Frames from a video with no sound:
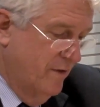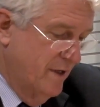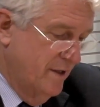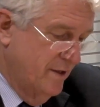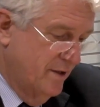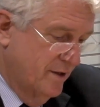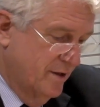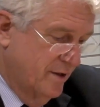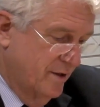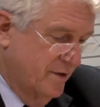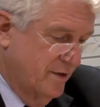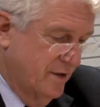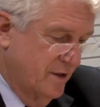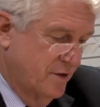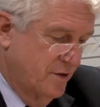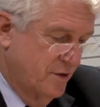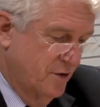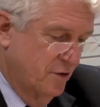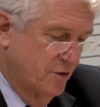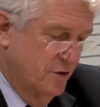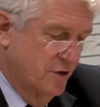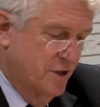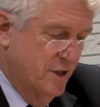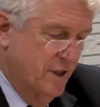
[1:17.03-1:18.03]
risks
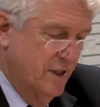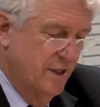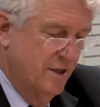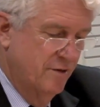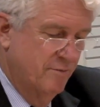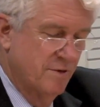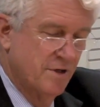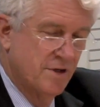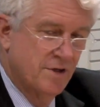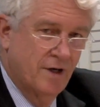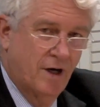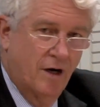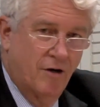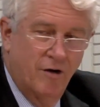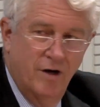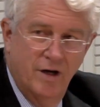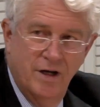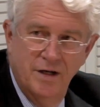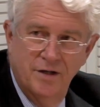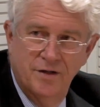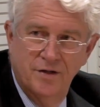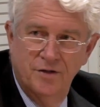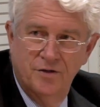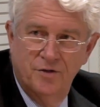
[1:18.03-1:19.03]
associated with our
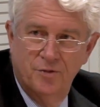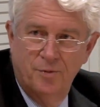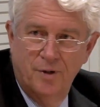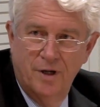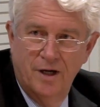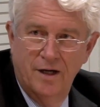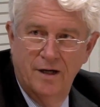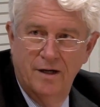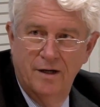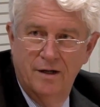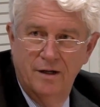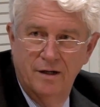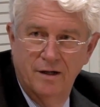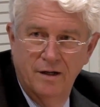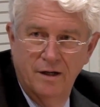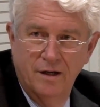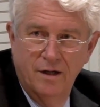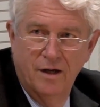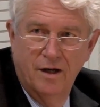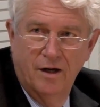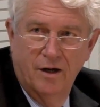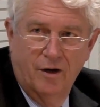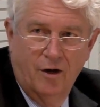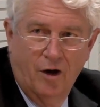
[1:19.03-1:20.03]
intertwined
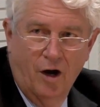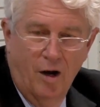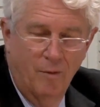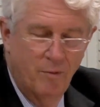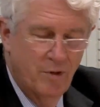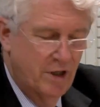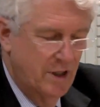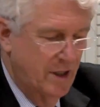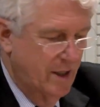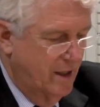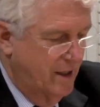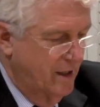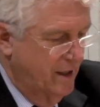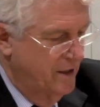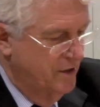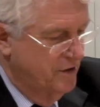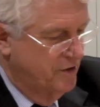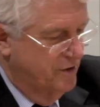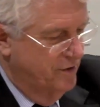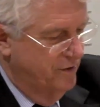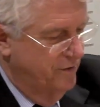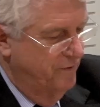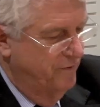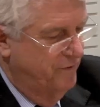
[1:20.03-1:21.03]

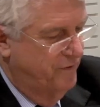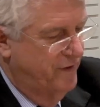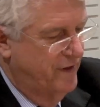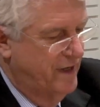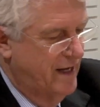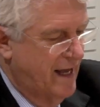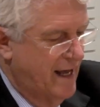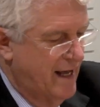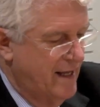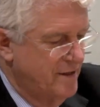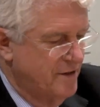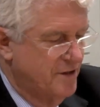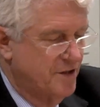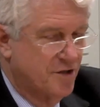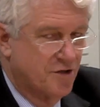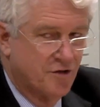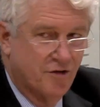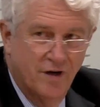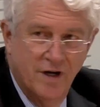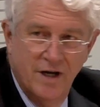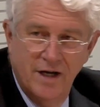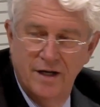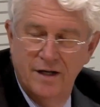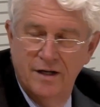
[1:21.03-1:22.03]
communication, finance,
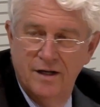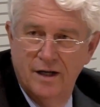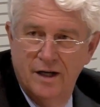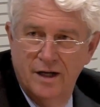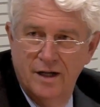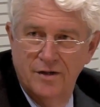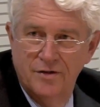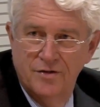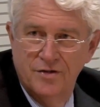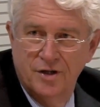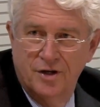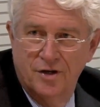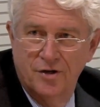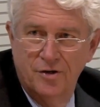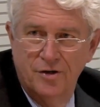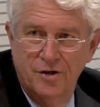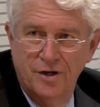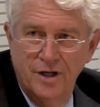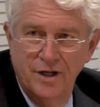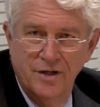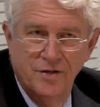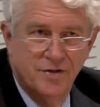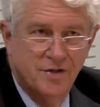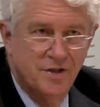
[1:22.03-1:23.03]
trade, and
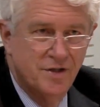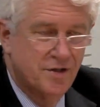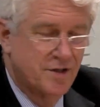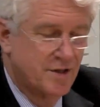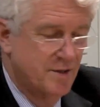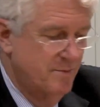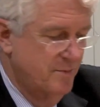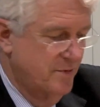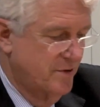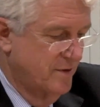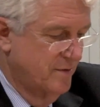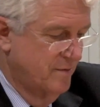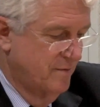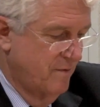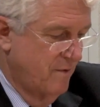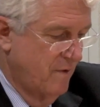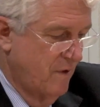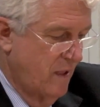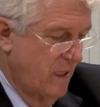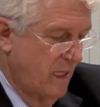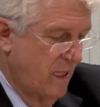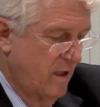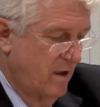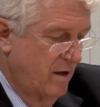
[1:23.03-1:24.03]
security systems.
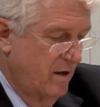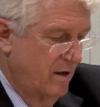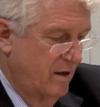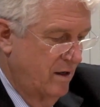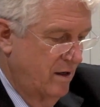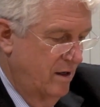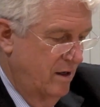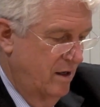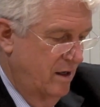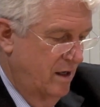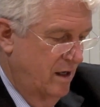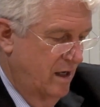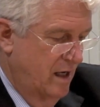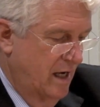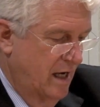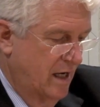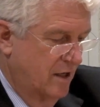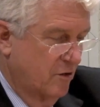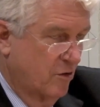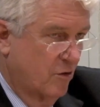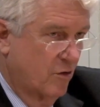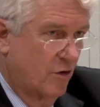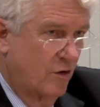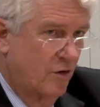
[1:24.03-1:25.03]

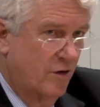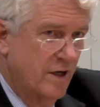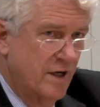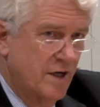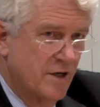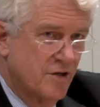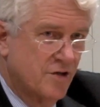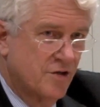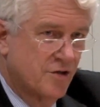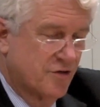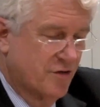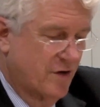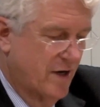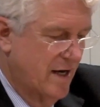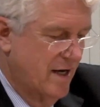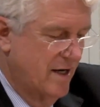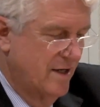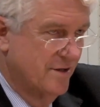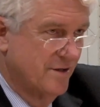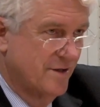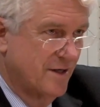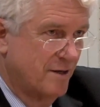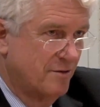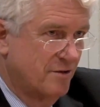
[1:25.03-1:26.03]
And growing
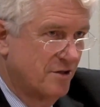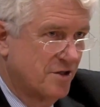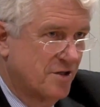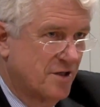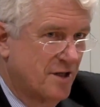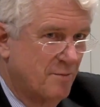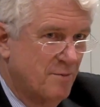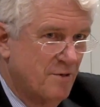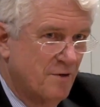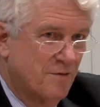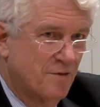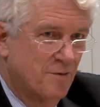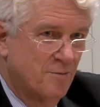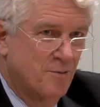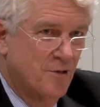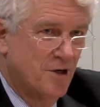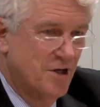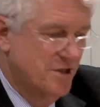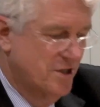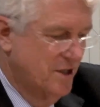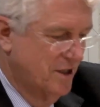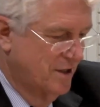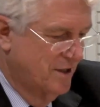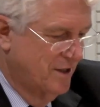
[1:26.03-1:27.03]
strains, I'm just coming from
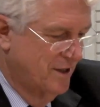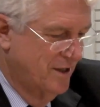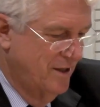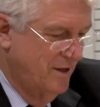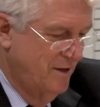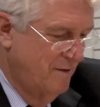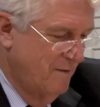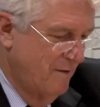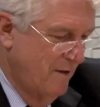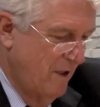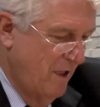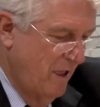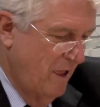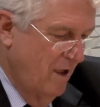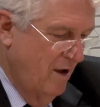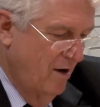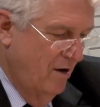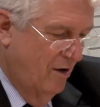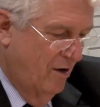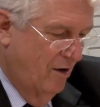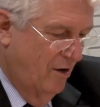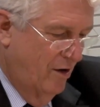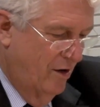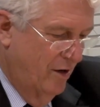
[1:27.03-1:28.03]
Washington,
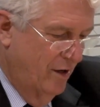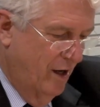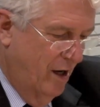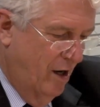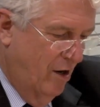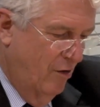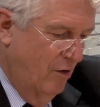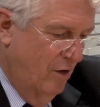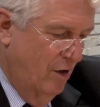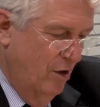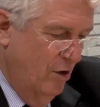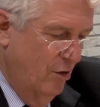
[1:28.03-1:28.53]
on our